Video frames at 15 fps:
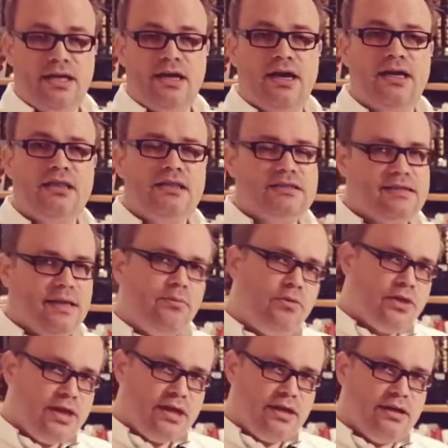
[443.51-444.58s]
And the same
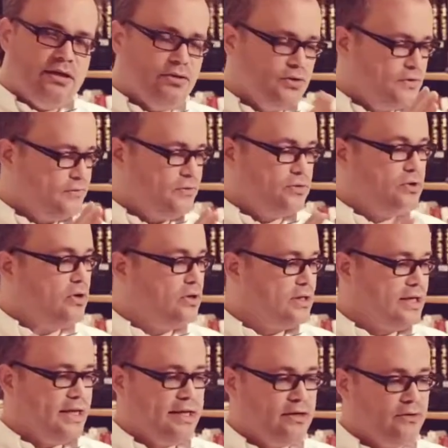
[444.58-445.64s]
thing goes for all
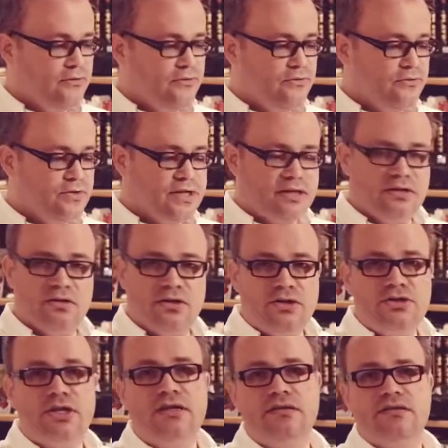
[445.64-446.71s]
kind of
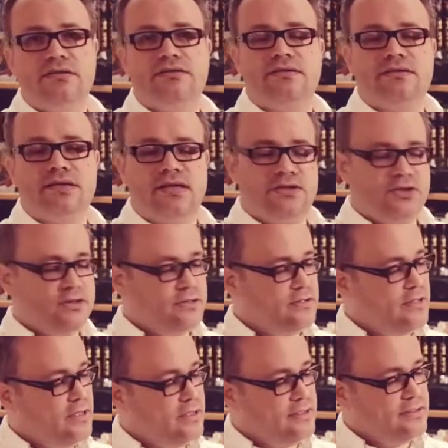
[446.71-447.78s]
technological
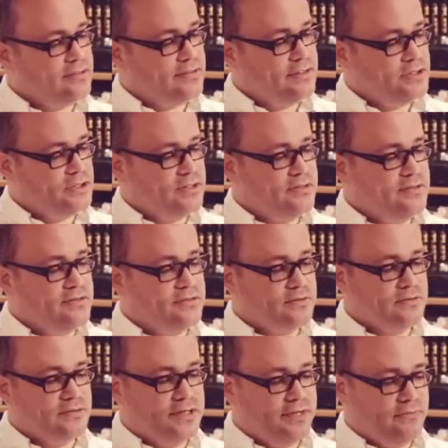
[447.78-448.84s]
decisions
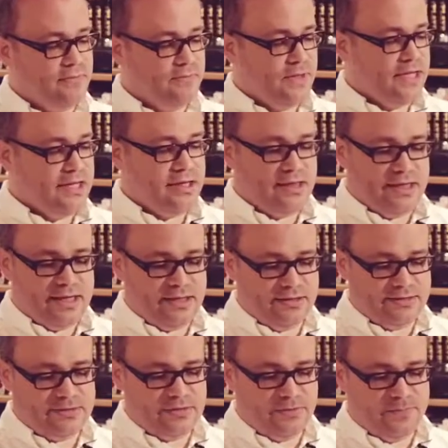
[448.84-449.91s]
or anything
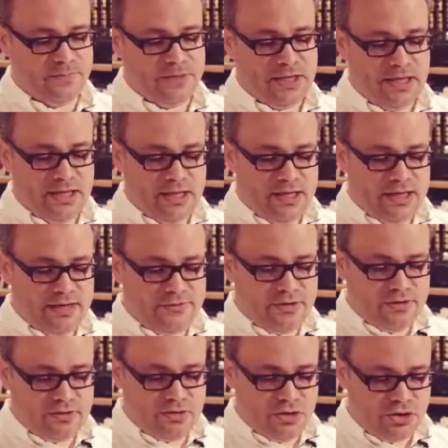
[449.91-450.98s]
else. So if
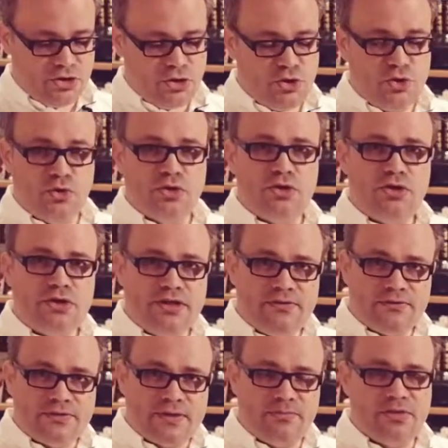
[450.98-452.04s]
you're not sure
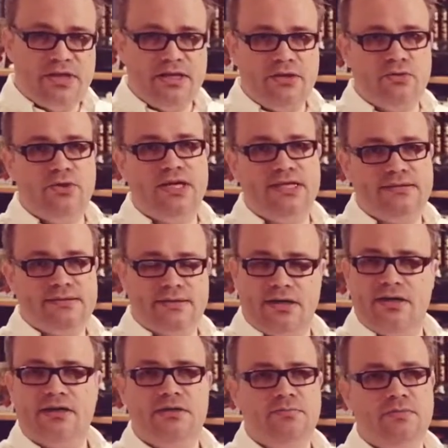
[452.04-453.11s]
if something creates
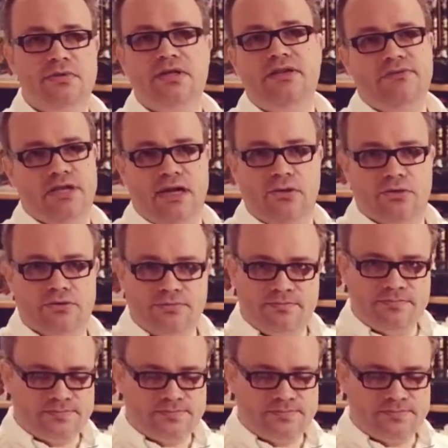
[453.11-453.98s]
harm, leave it out.